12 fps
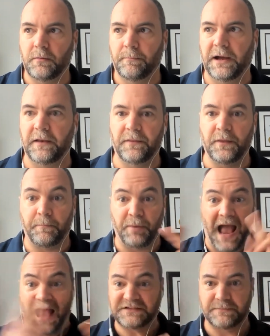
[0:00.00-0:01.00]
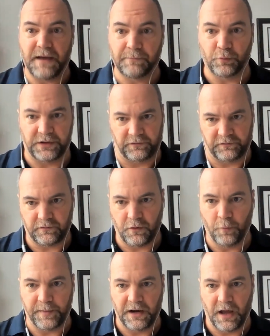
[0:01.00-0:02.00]
but the past memories
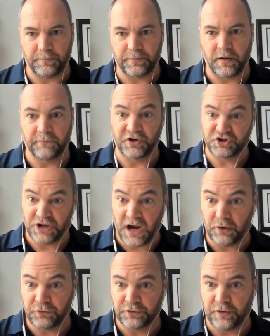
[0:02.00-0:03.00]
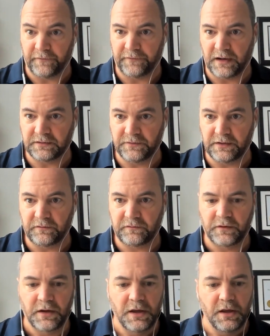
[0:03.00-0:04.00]
open up of the childhood contact events.